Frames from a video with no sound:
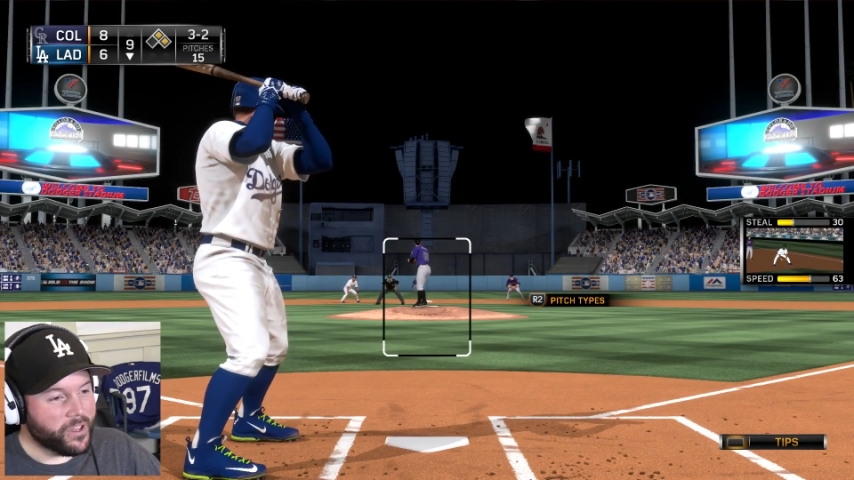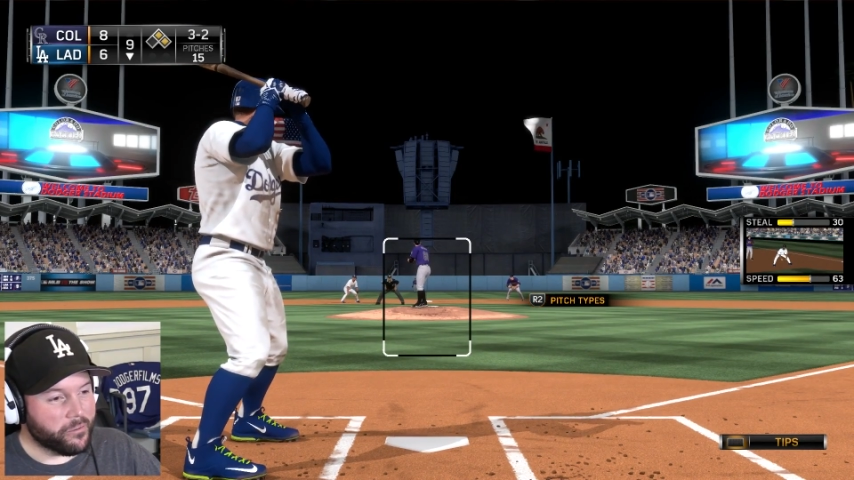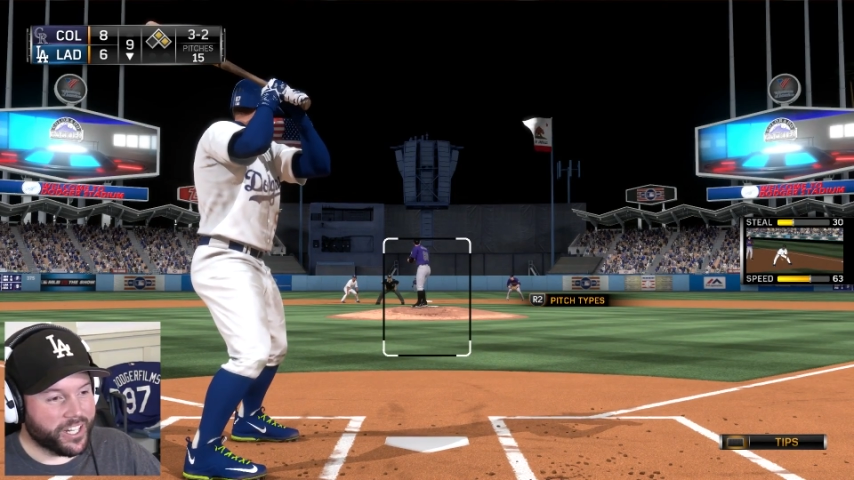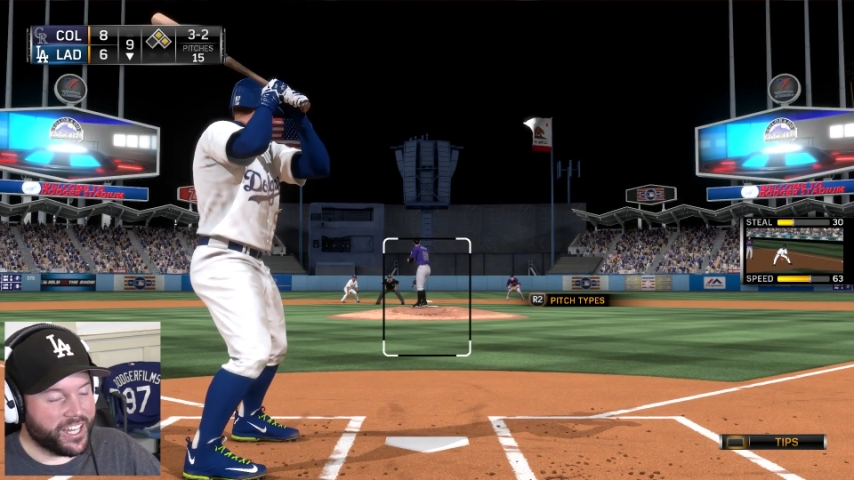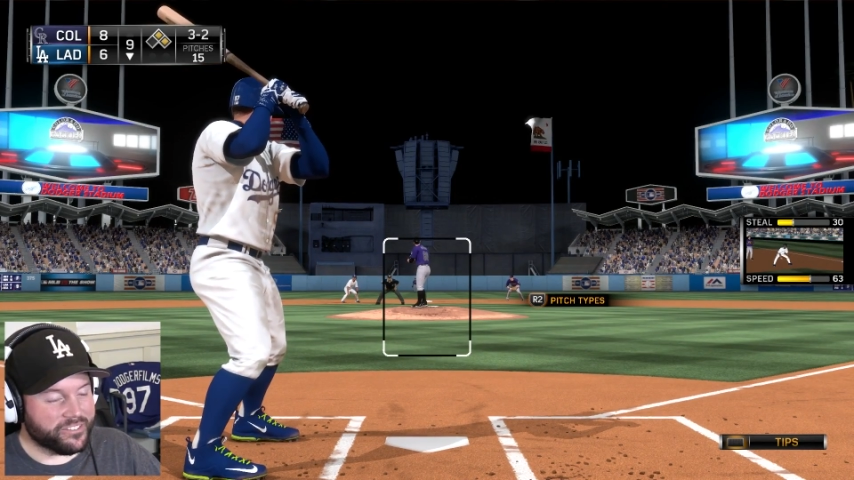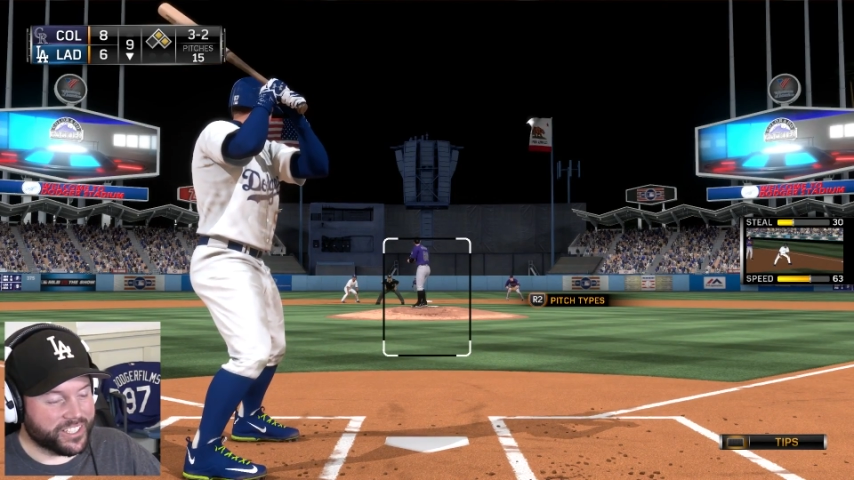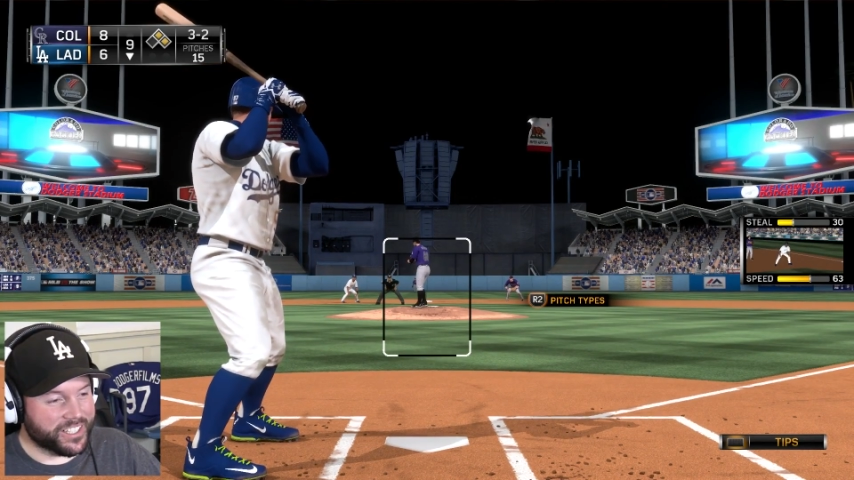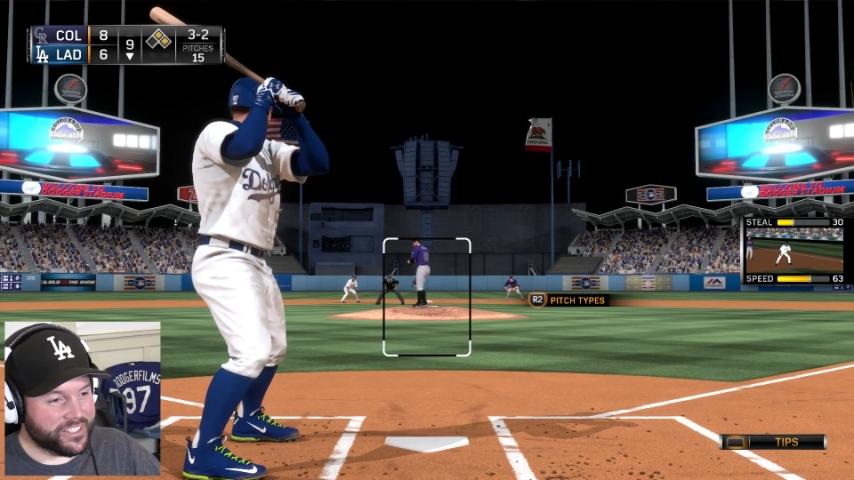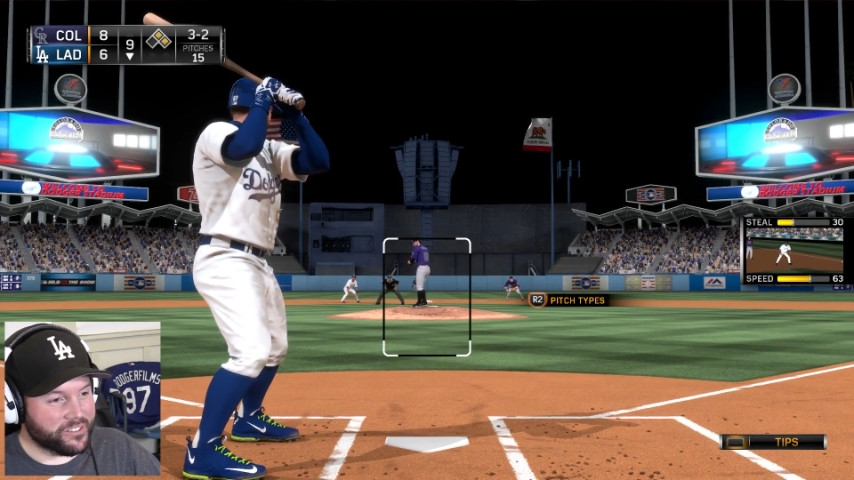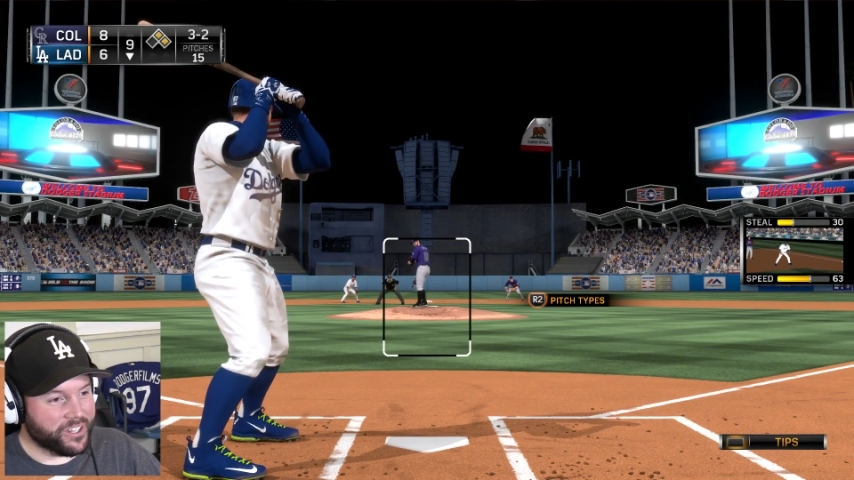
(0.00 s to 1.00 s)
I'm gonna have to
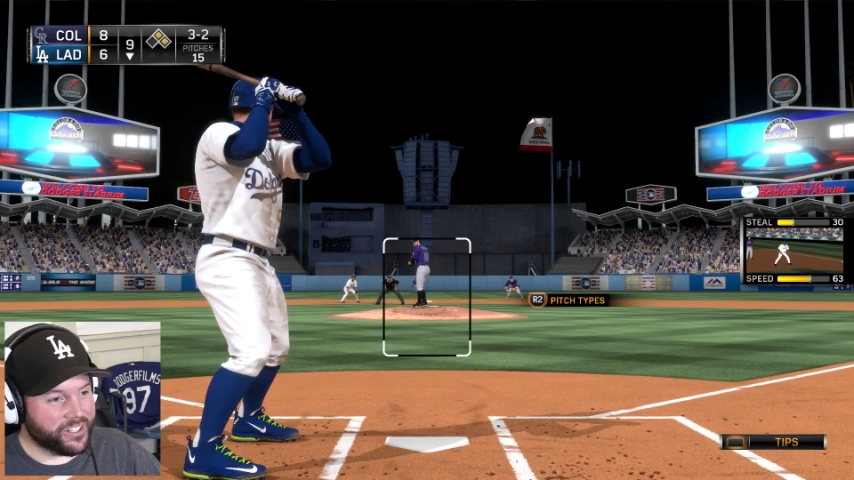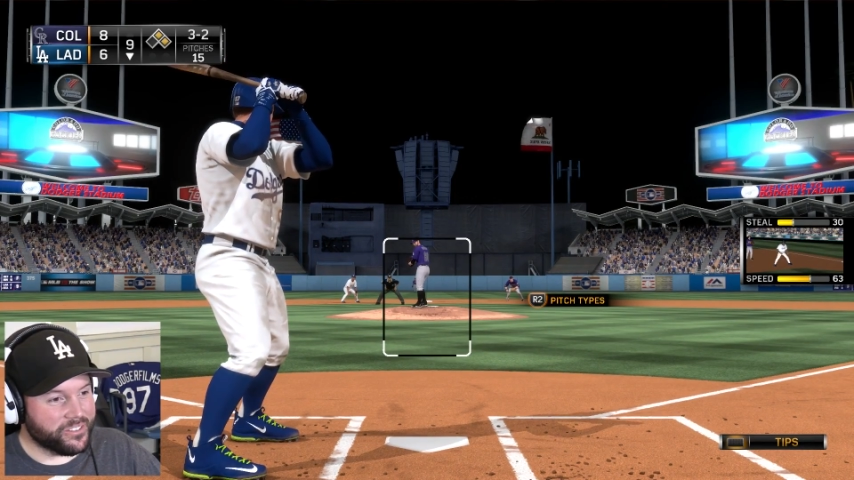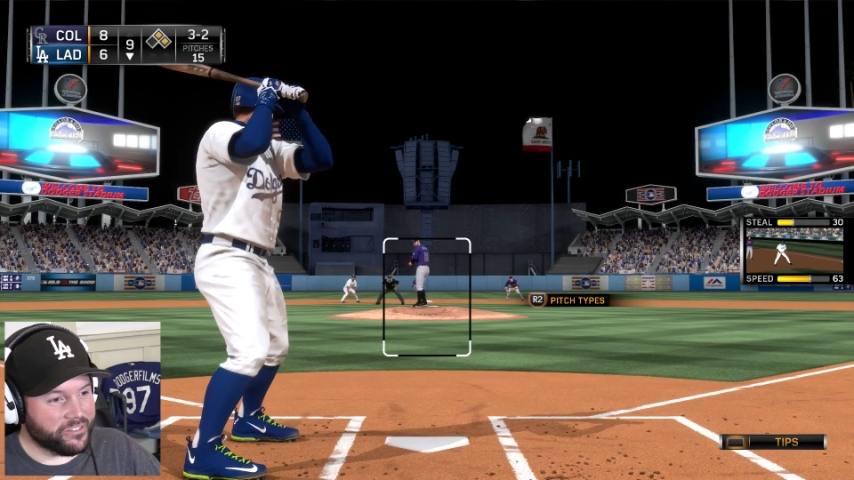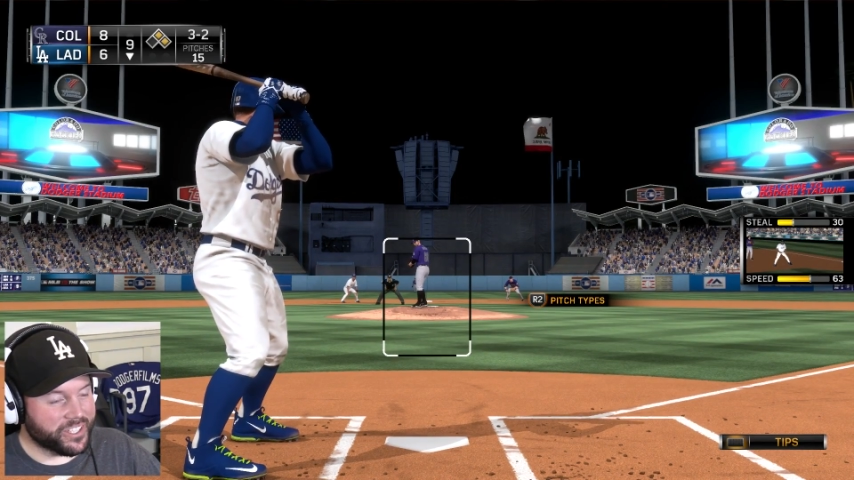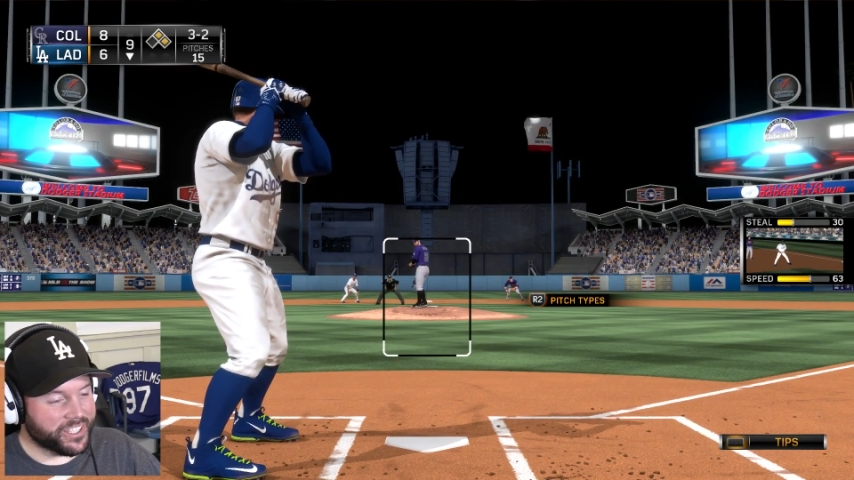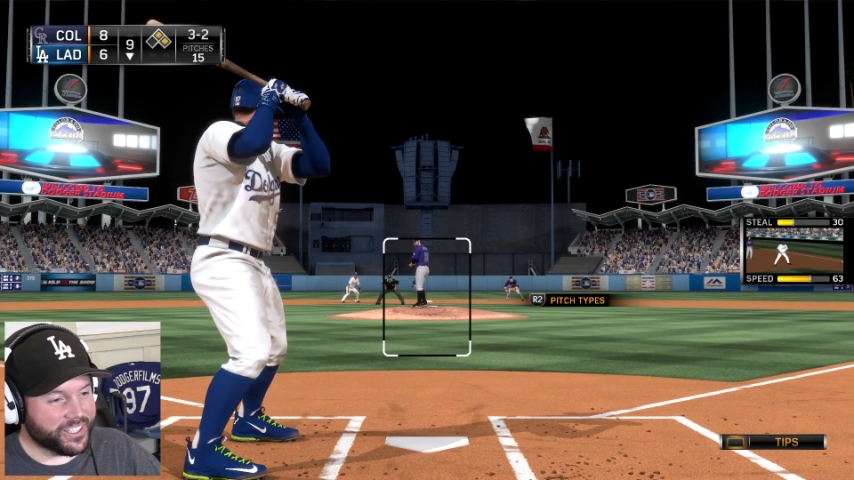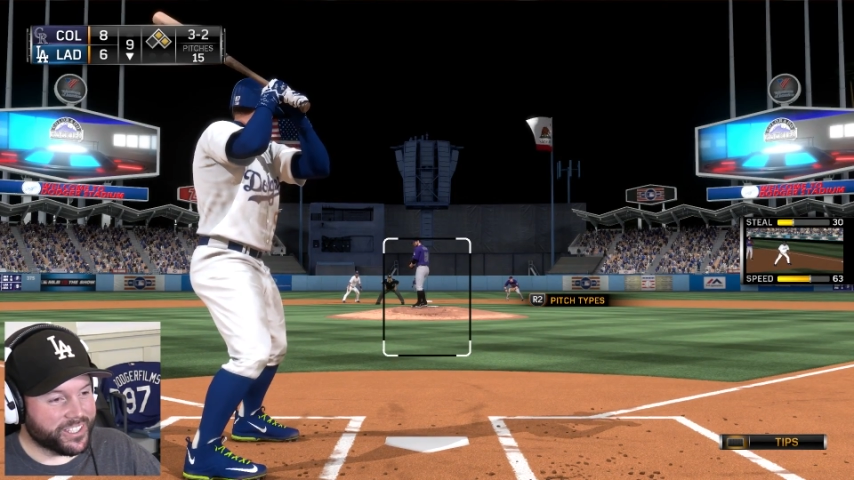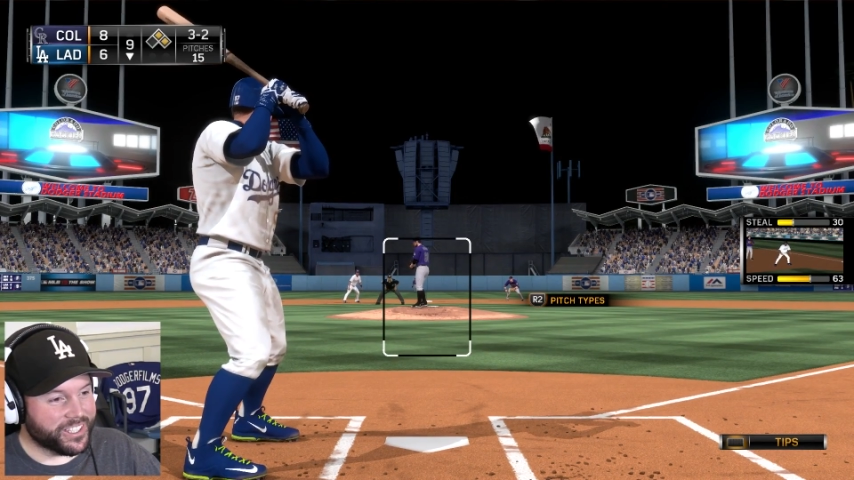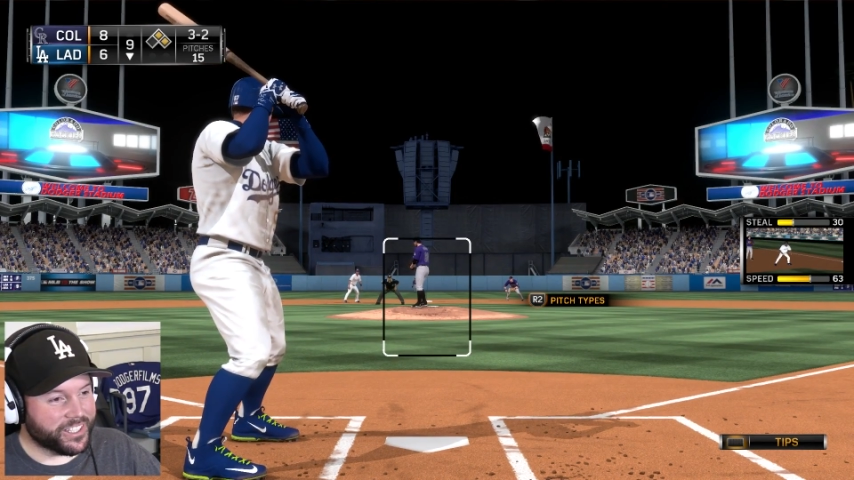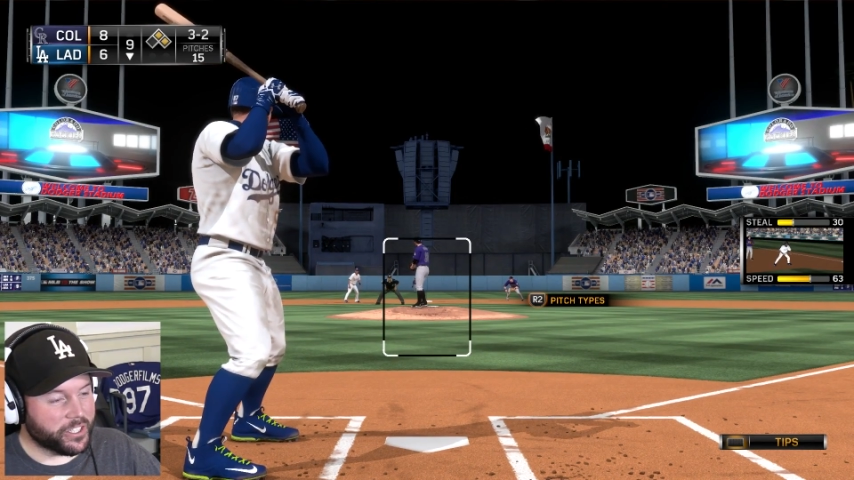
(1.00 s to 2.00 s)
guess it right if I'm gonna get a
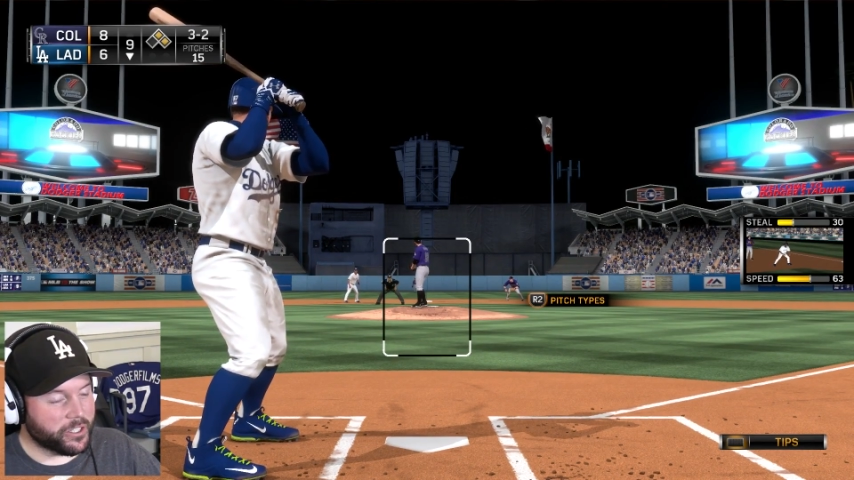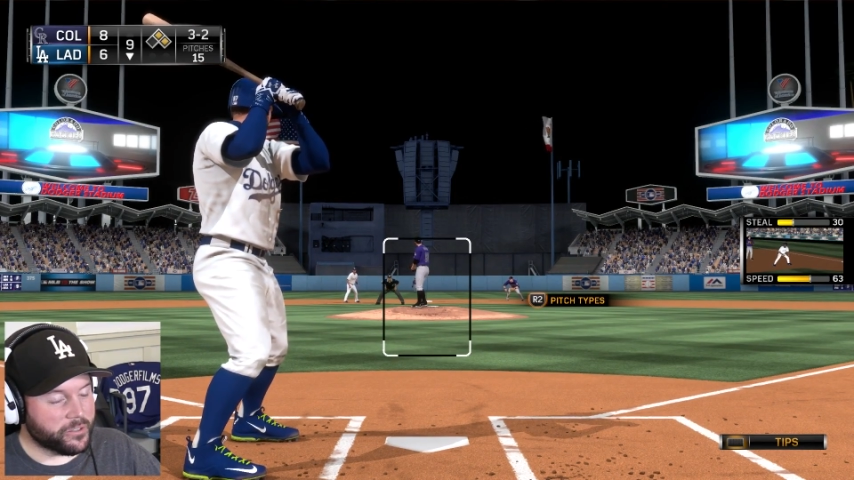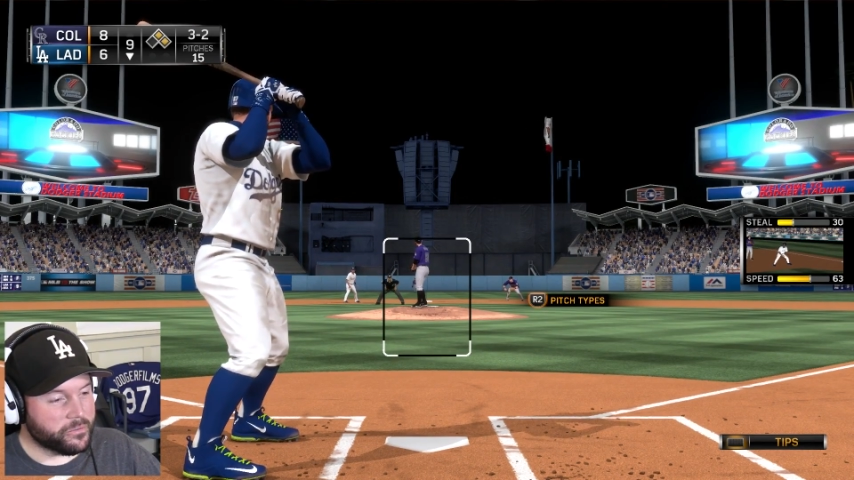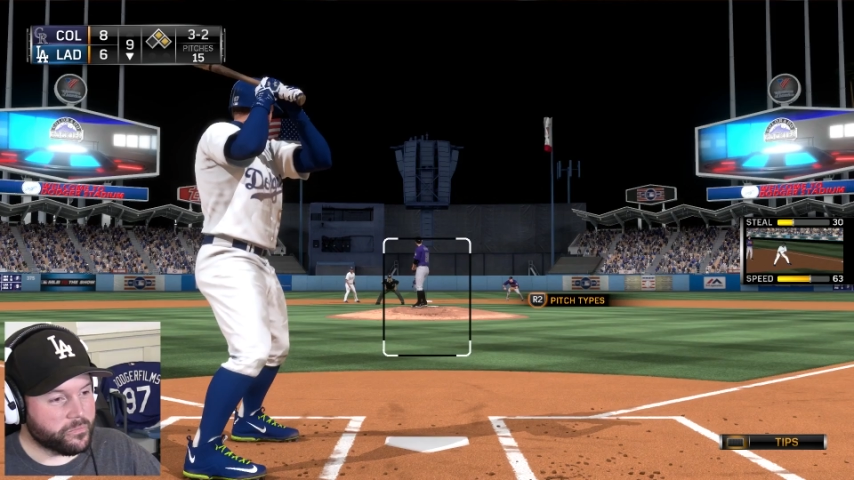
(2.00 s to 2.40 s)
good hit here.